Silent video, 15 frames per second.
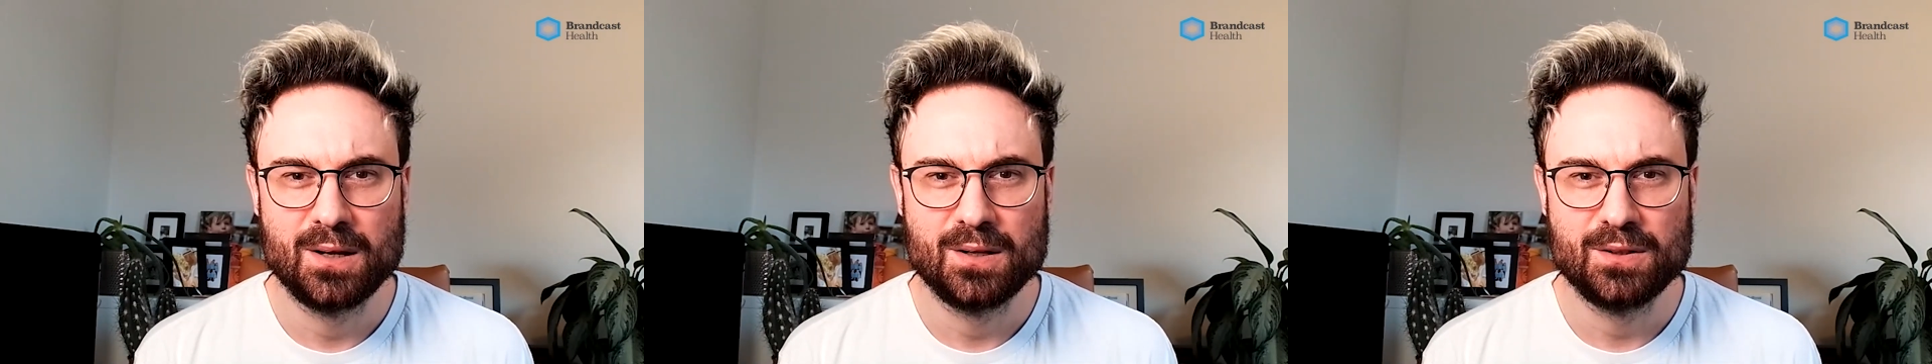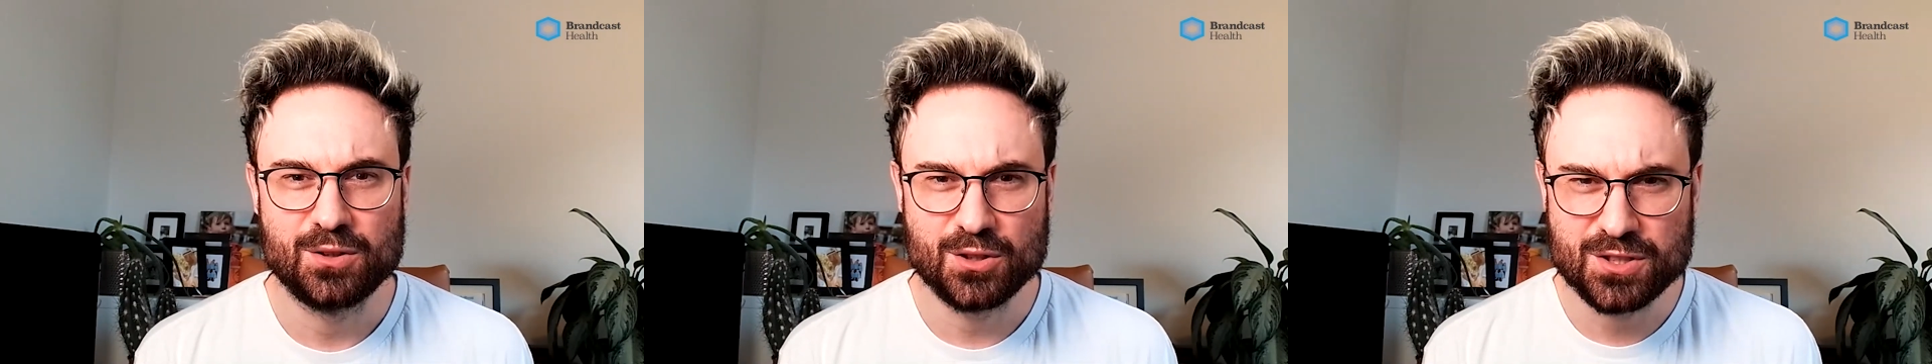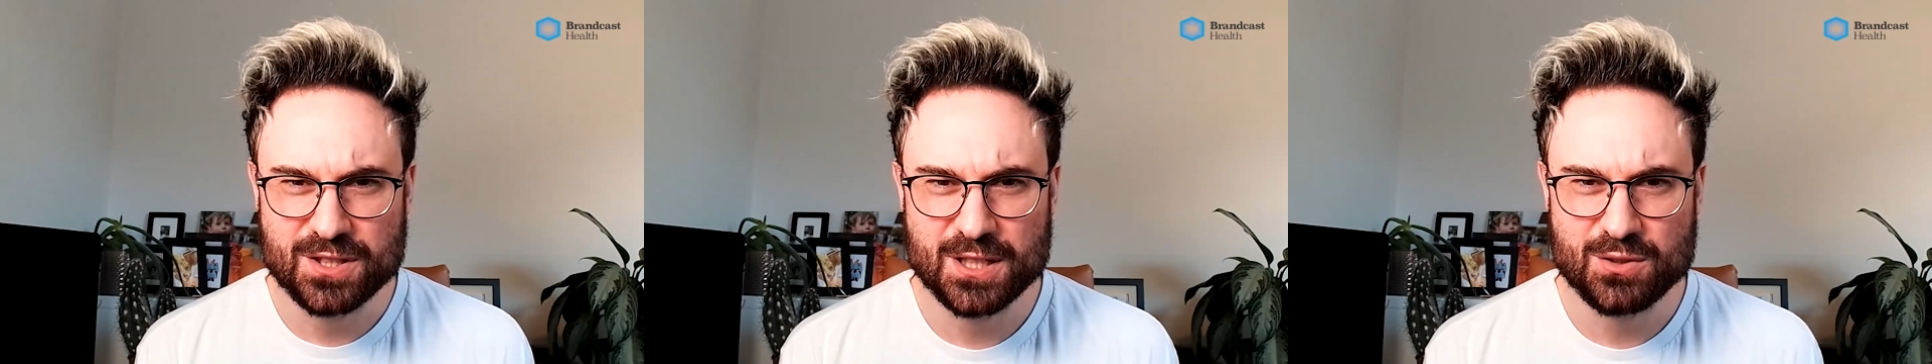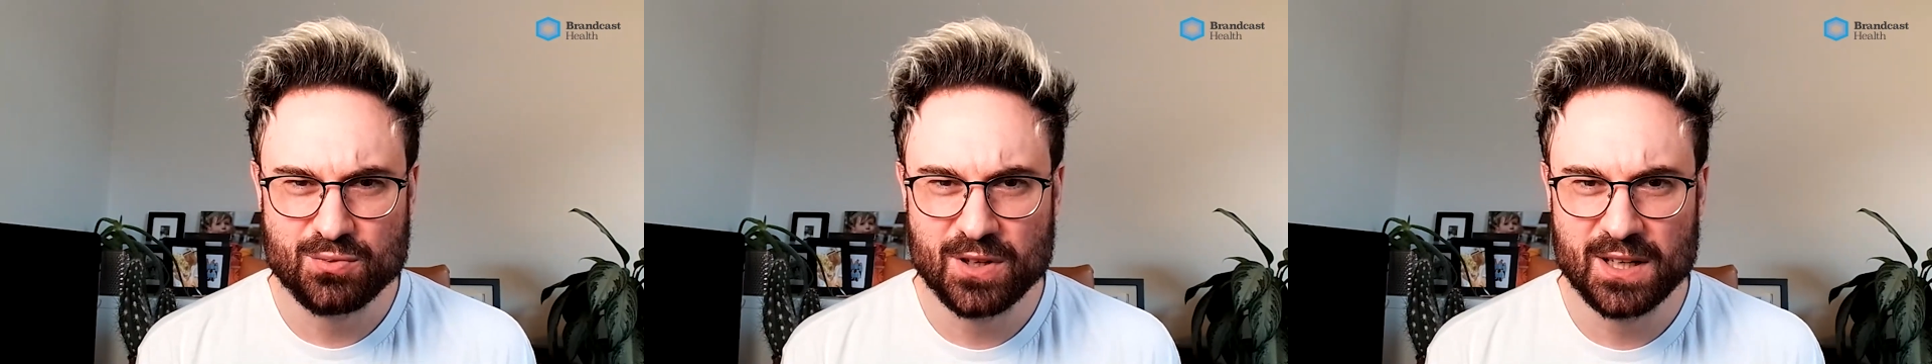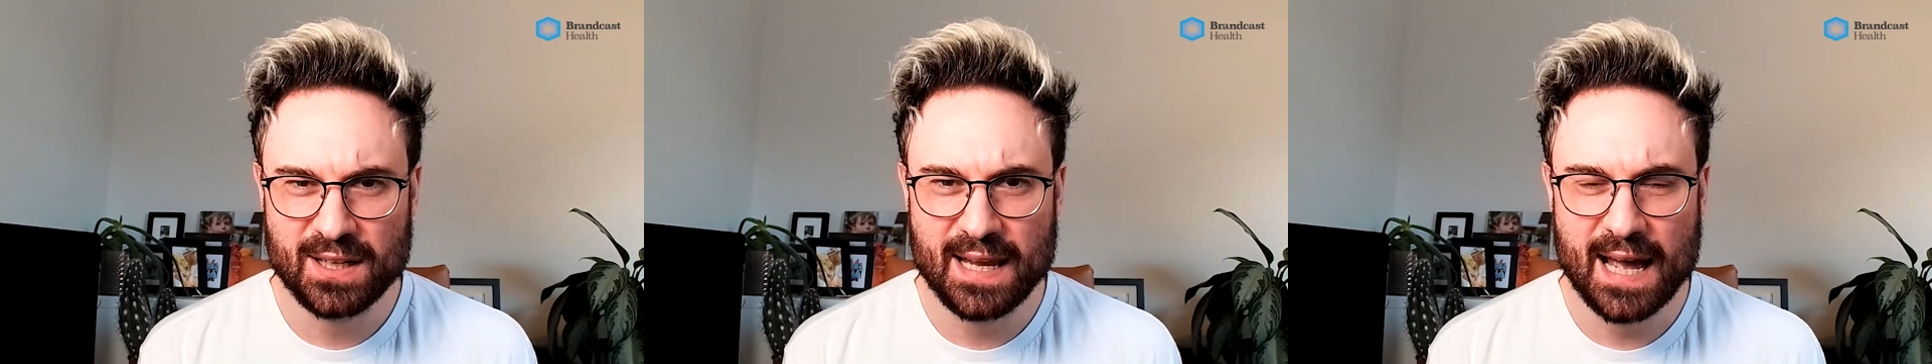does this
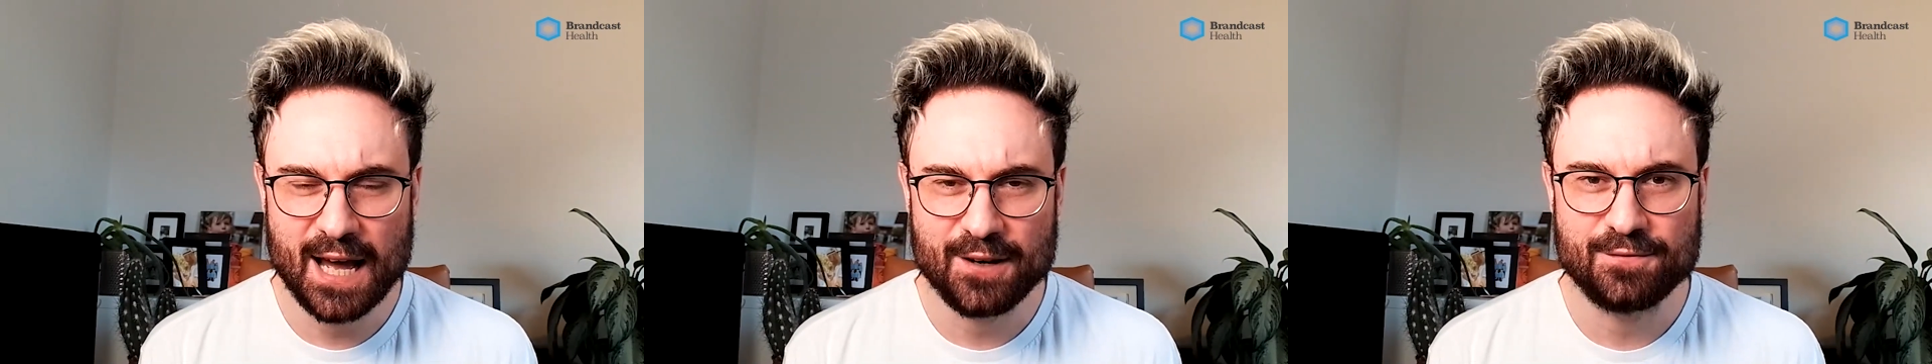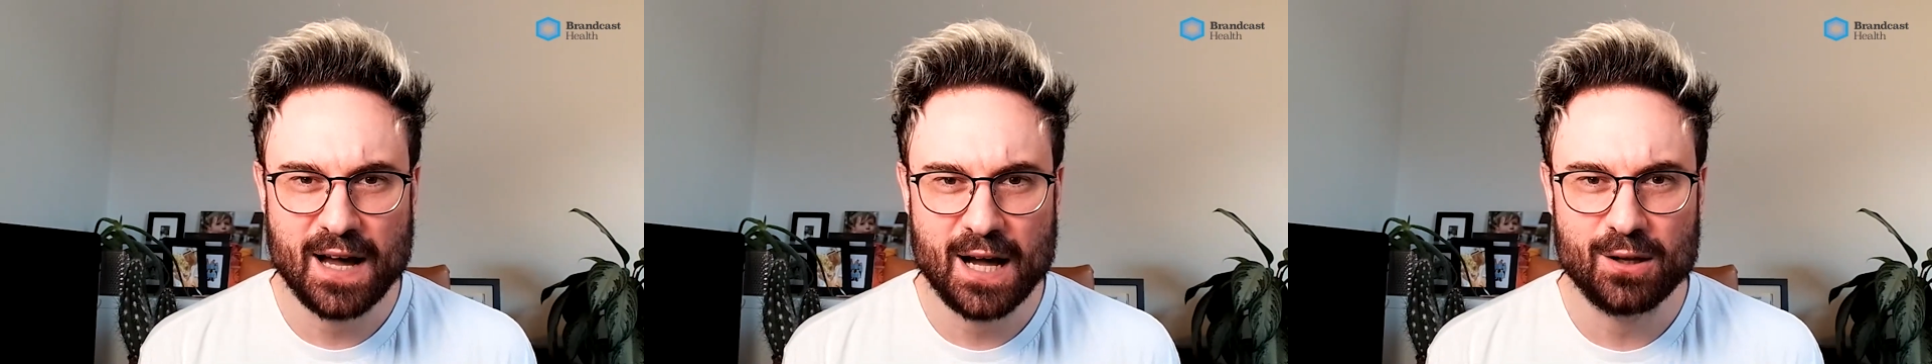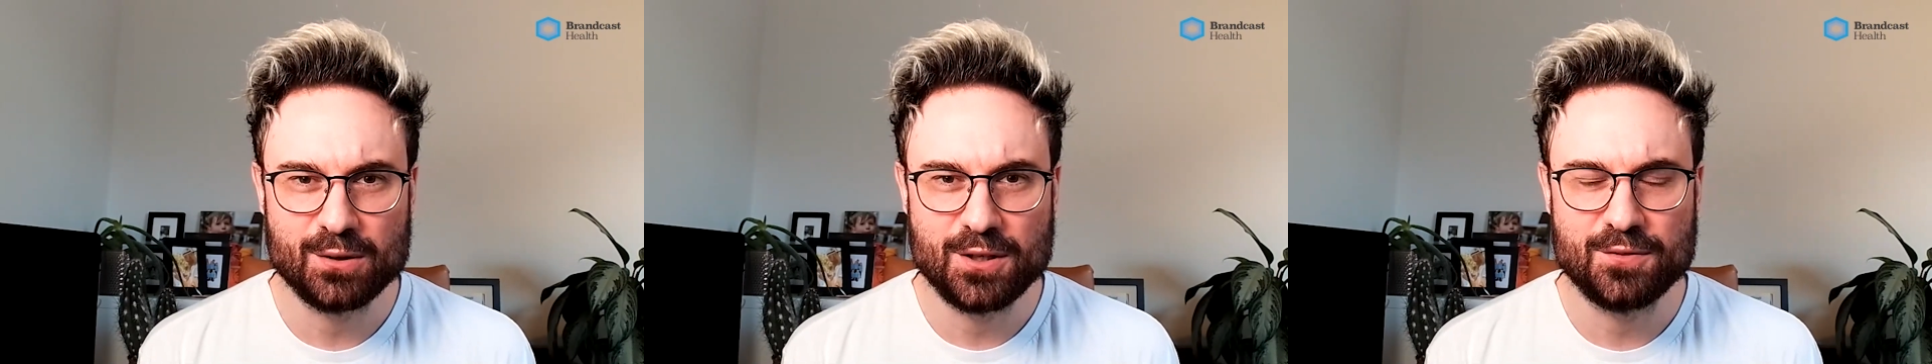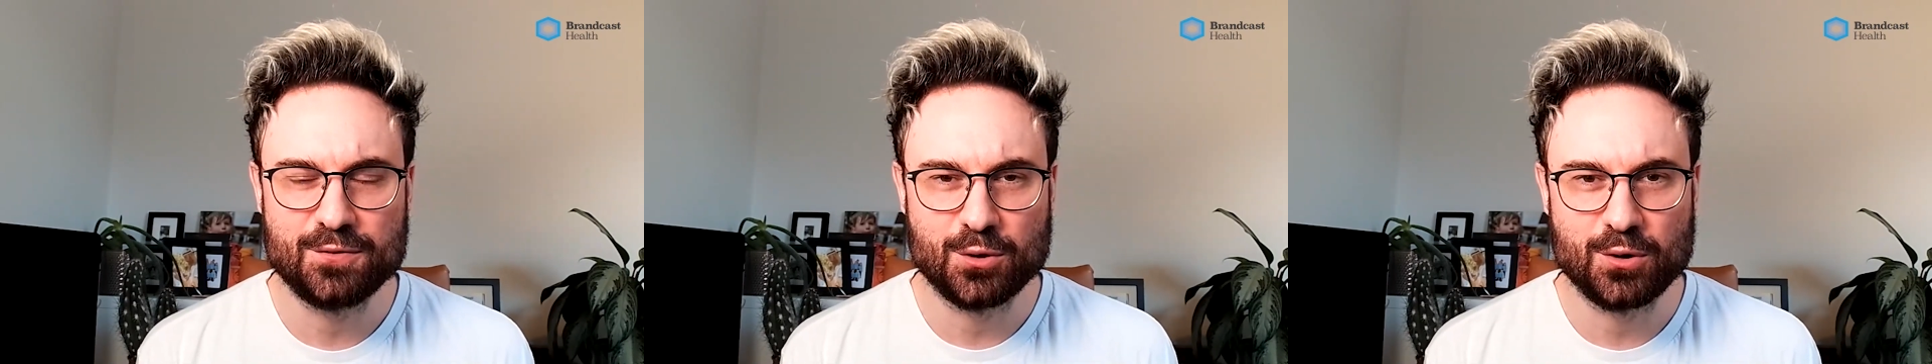really add value for